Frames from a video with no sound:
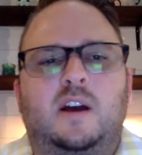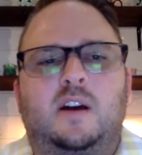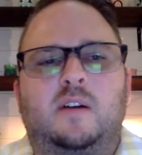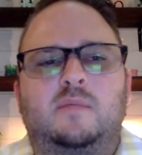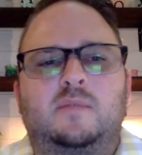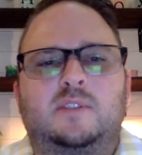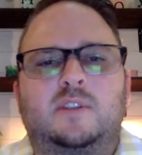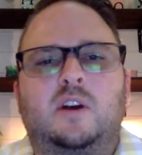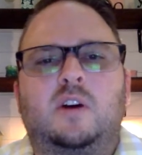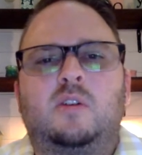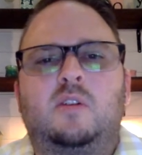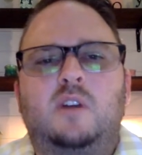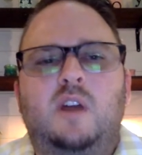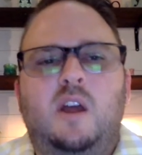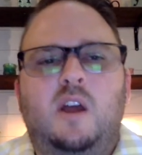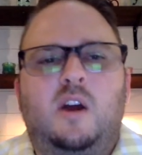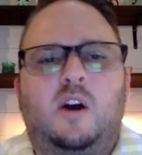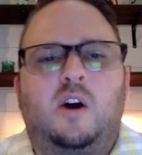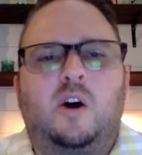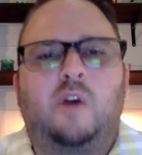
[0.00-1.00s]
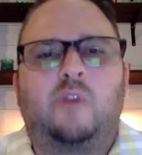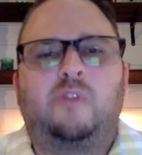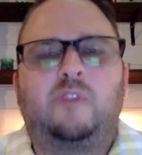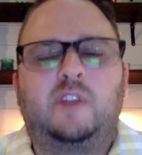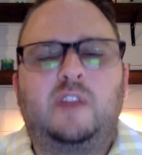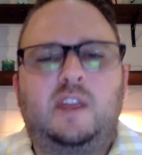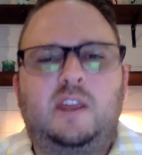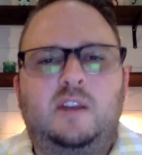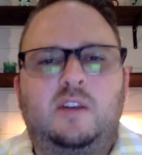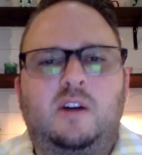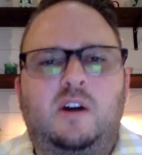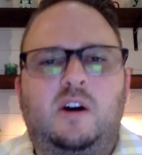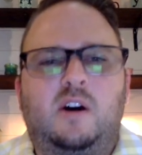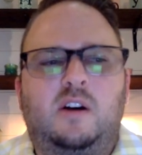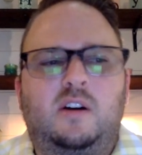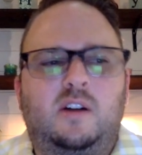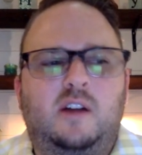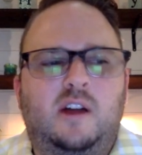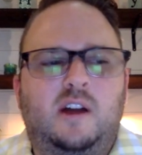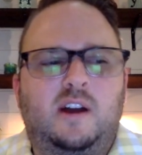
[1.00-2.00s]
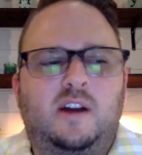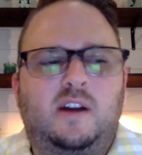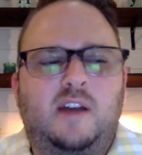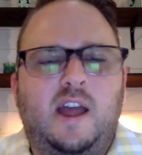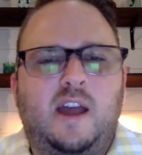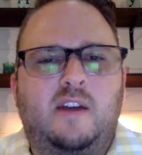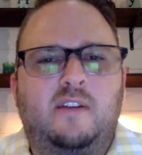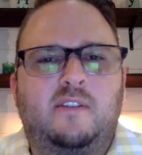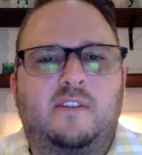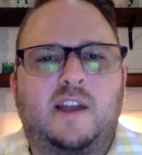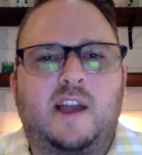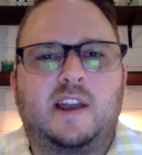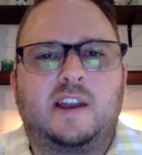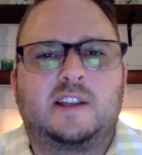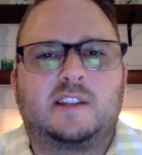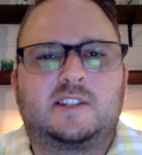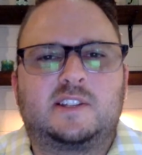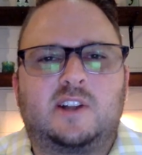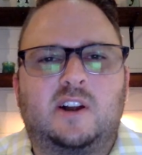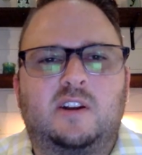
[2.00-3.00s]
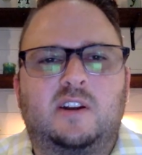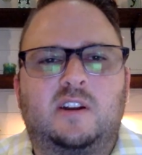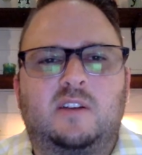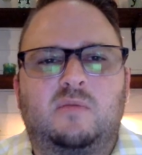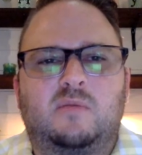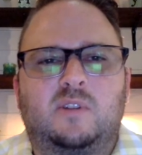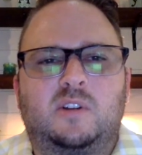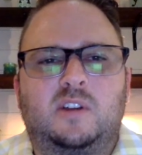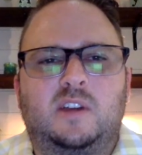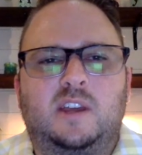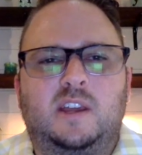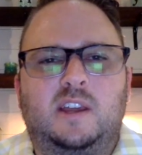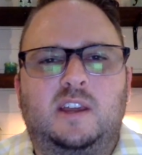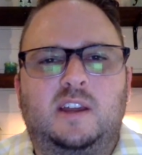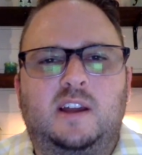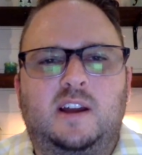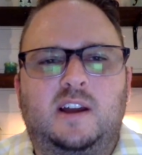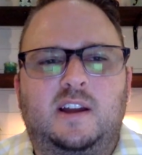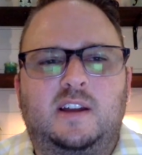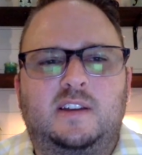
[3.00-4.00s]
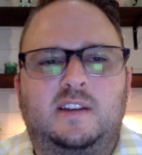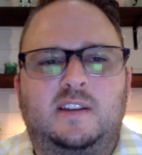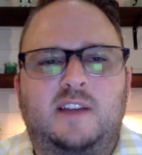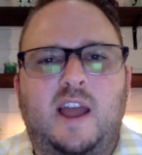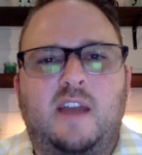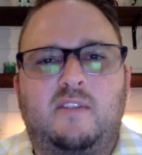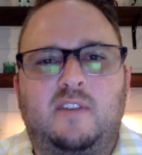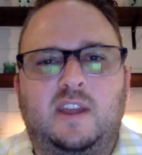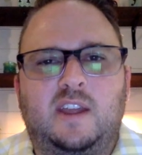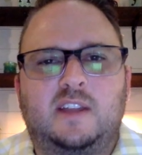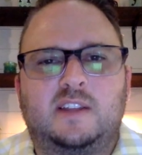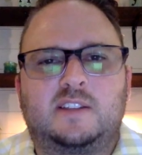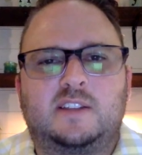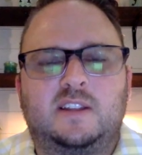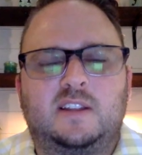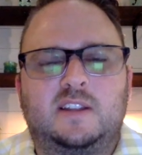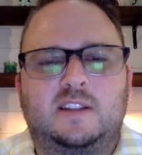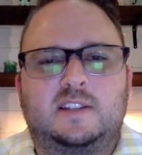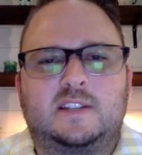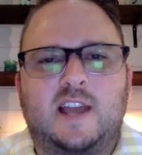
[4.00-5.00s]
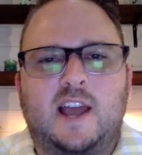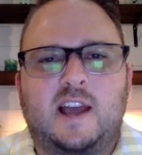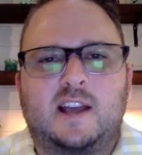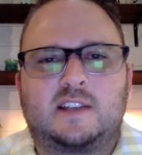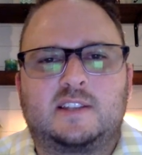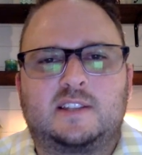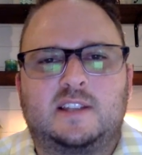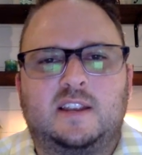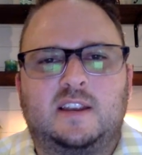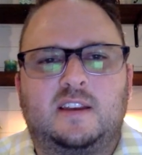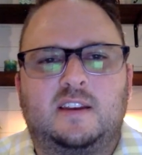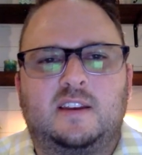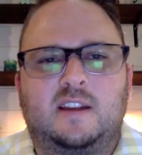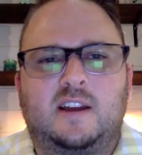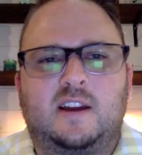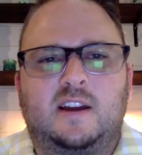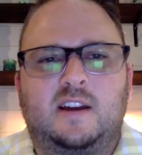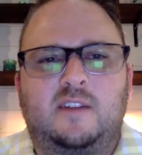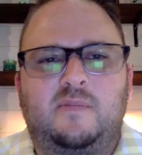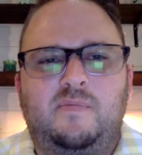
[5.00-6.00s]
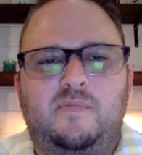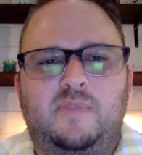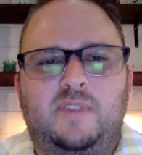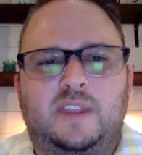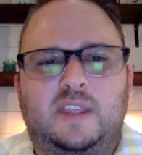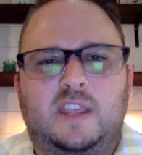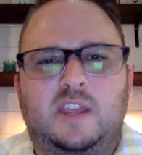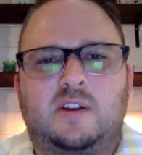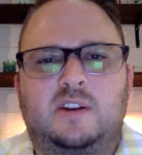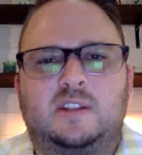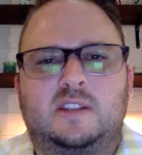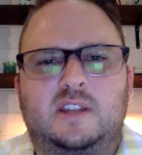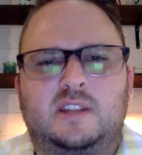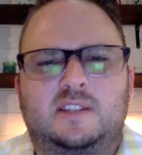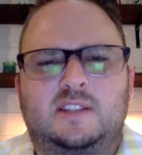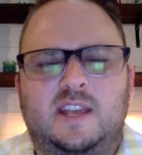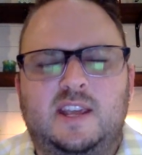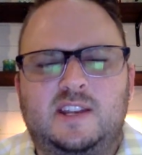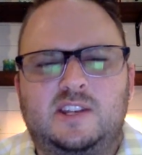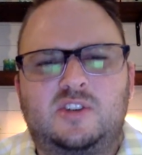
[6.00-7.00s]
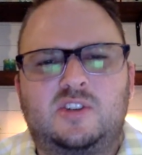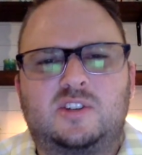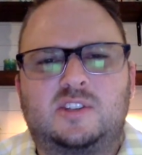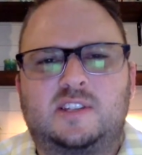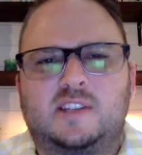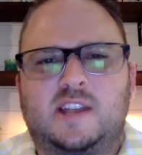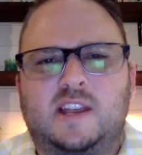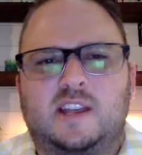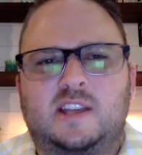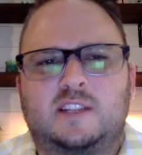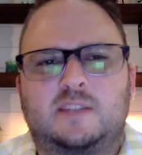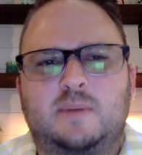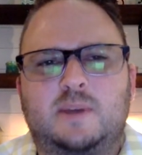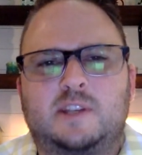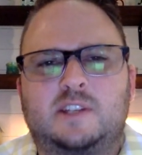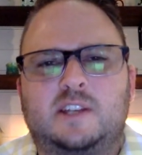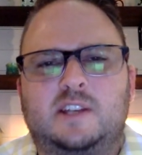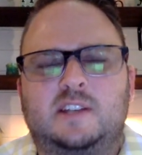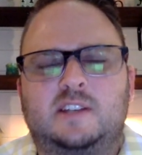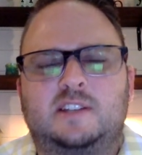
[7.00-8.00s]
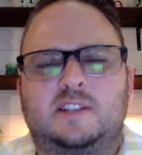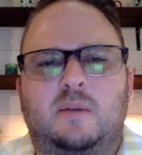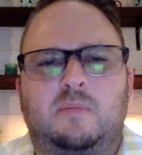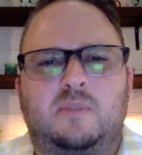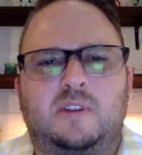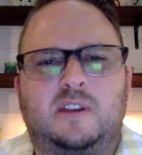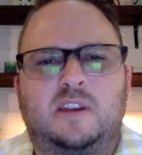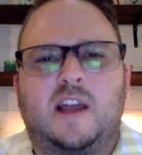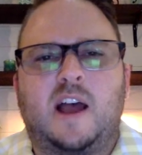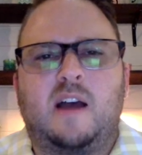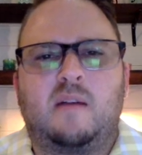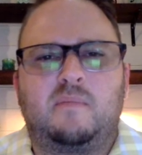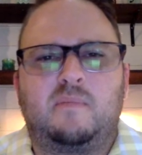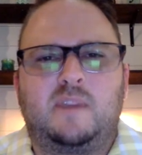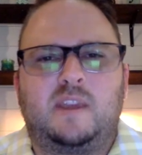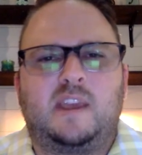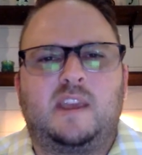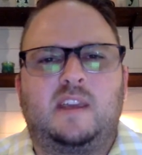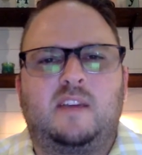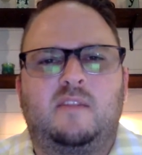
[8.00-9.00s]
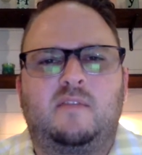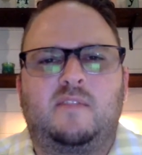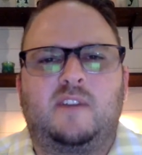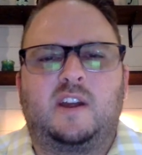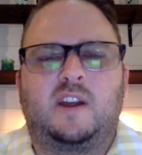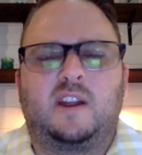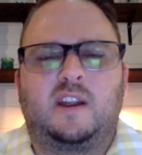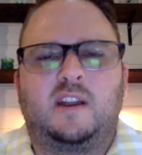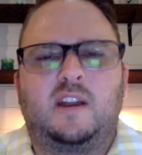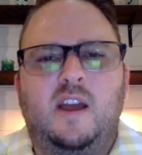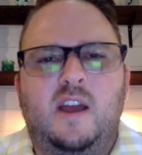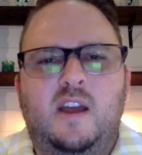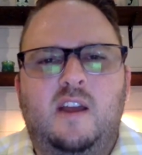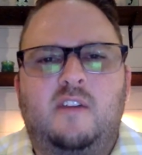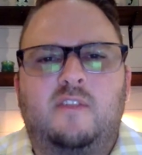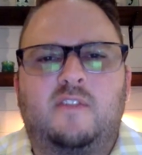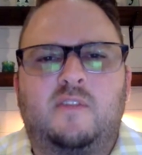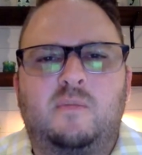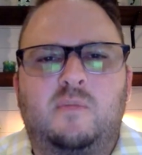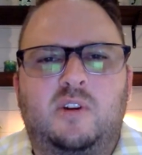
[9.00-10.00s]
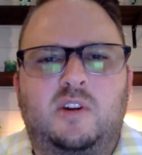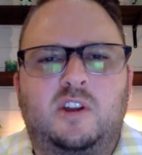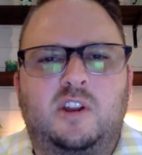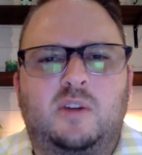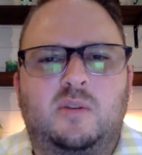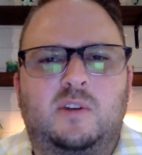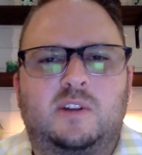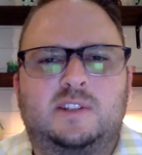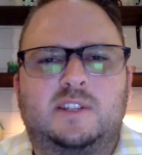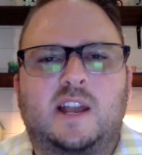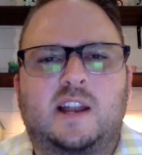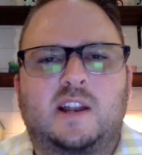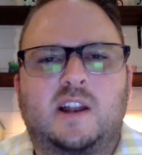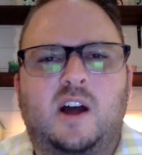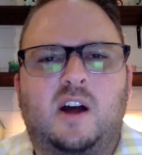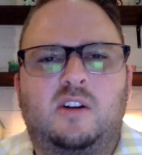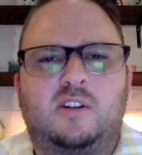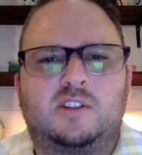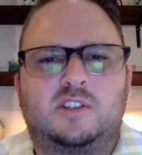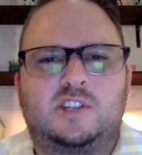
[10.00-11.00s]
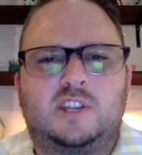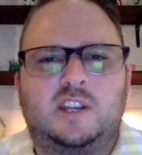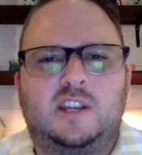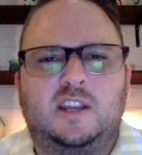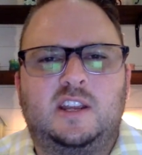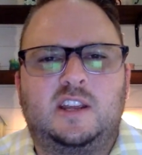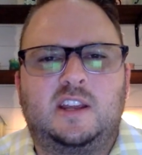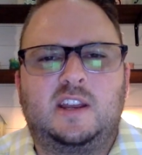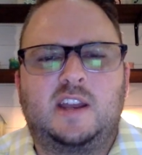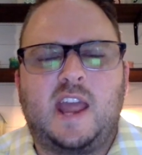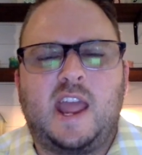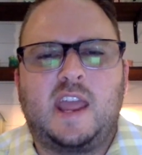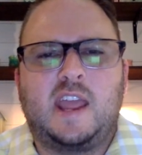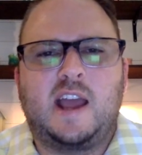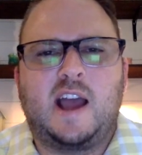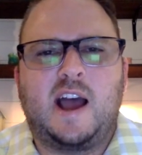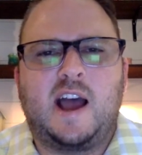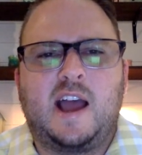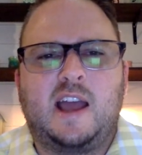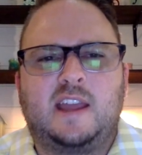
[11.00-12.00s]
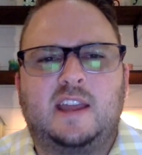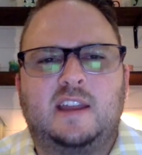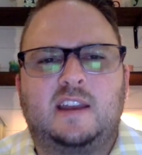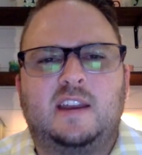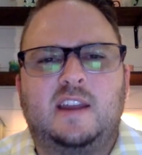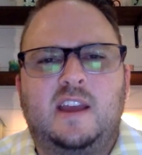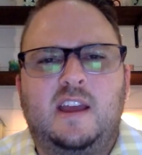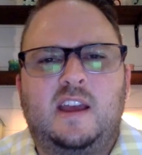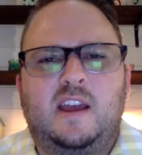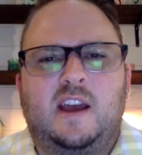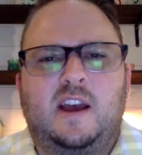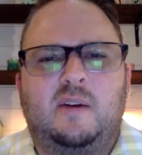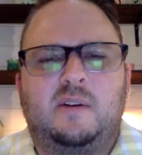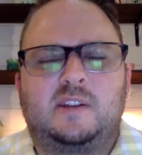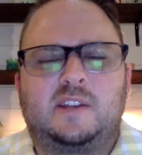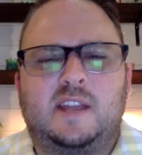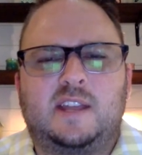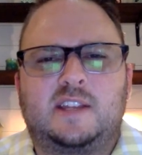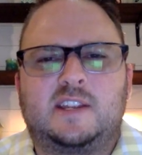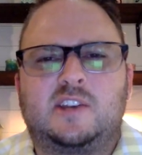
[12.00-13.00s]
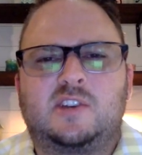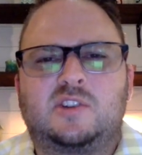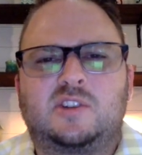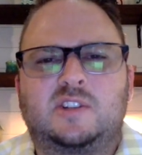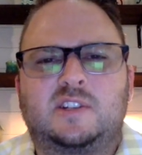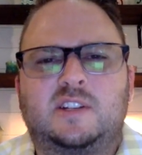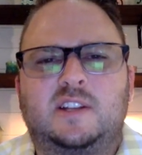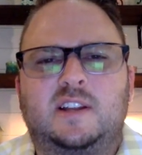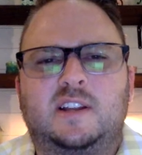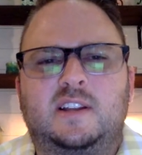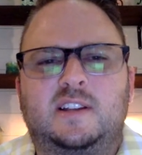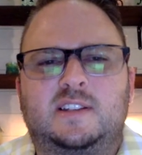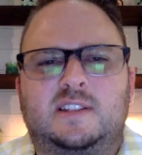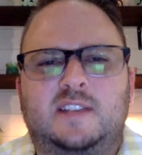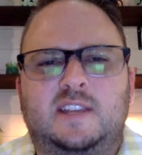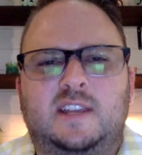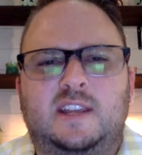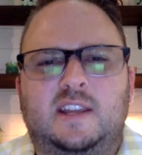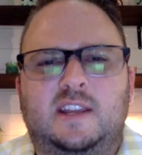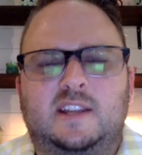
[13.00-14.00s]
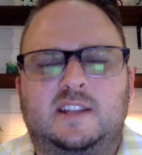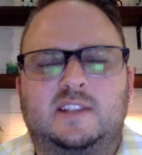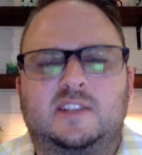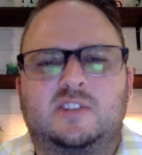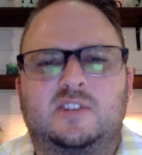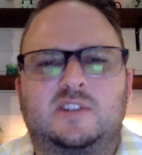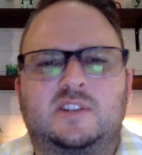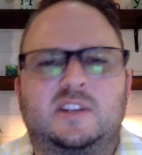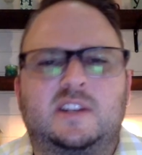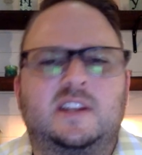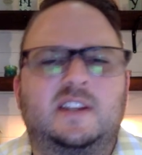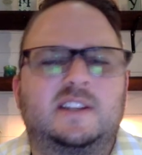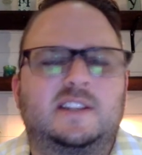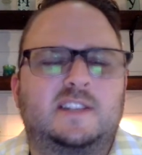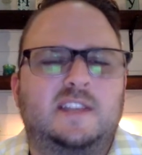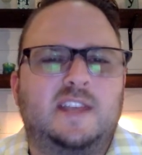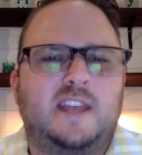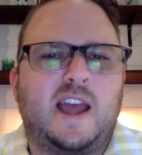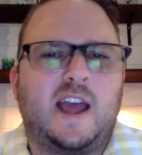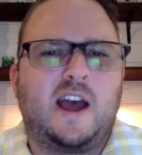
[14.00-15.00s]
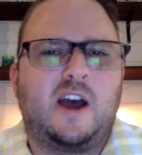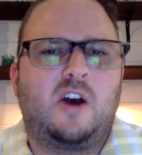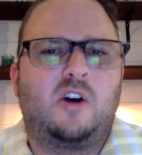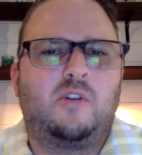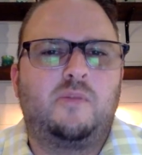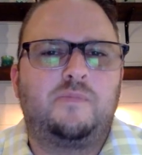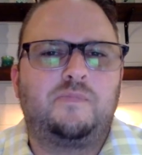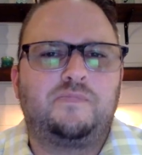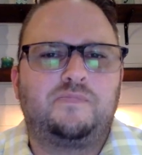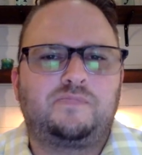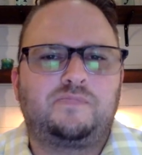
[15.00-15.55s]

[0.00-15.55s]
So hopefully you all have kind of started really diving into the text, and it's interesting, especially someone not being very familiar with technology and AI, and it's interesting to see how